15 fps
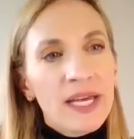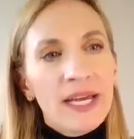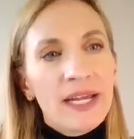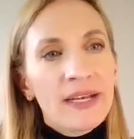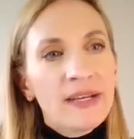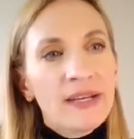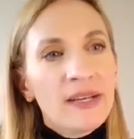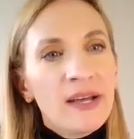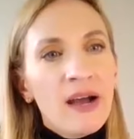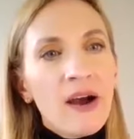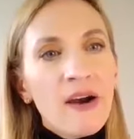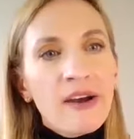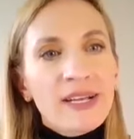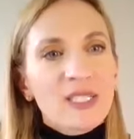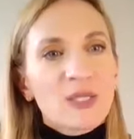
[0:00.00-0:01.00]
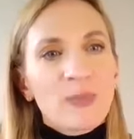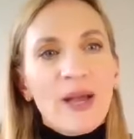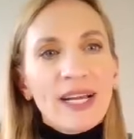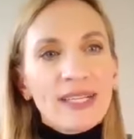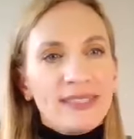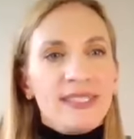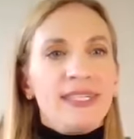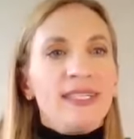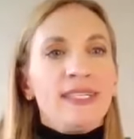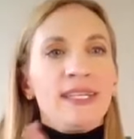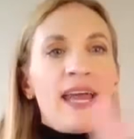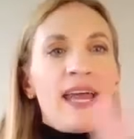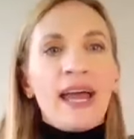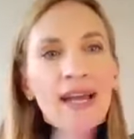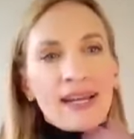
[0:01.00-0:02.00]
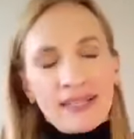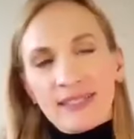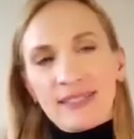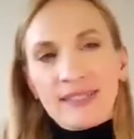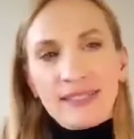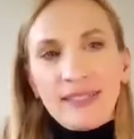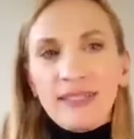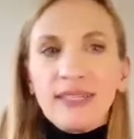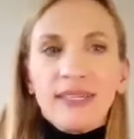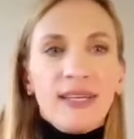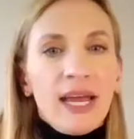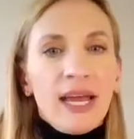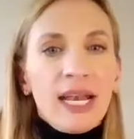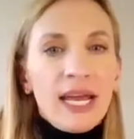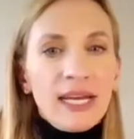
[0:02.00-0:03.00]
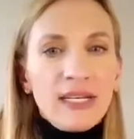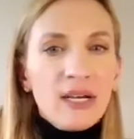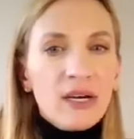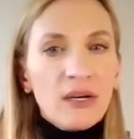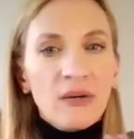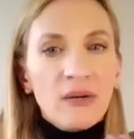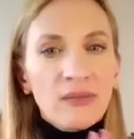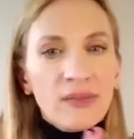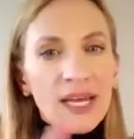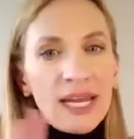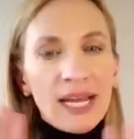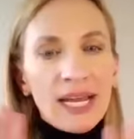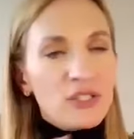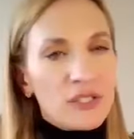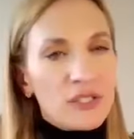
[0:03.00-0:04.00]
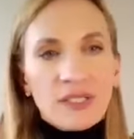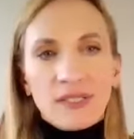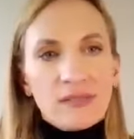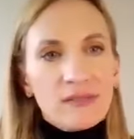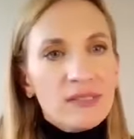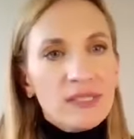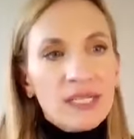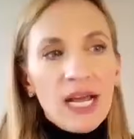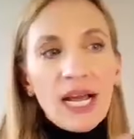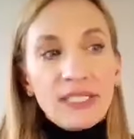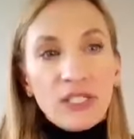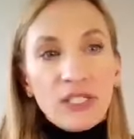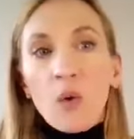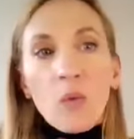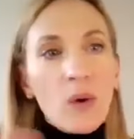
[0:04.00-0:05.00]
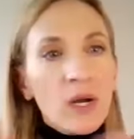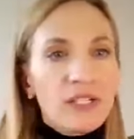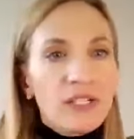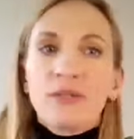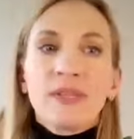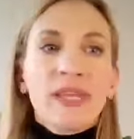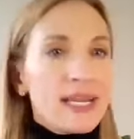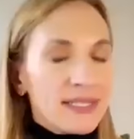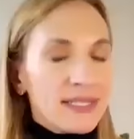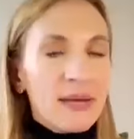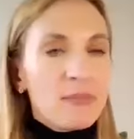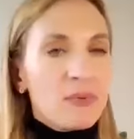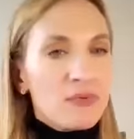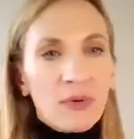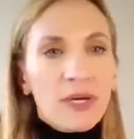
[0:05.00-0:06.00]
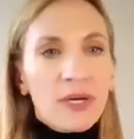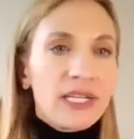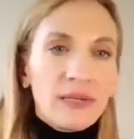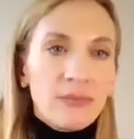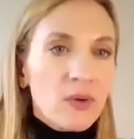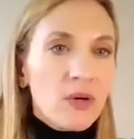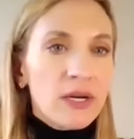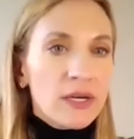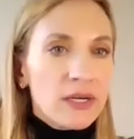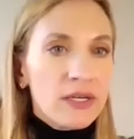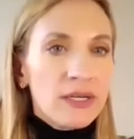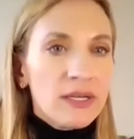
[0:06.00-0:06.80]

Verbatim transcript: that are yeah. expecting X. And I know that I just, I don't want to do that type of work anymore.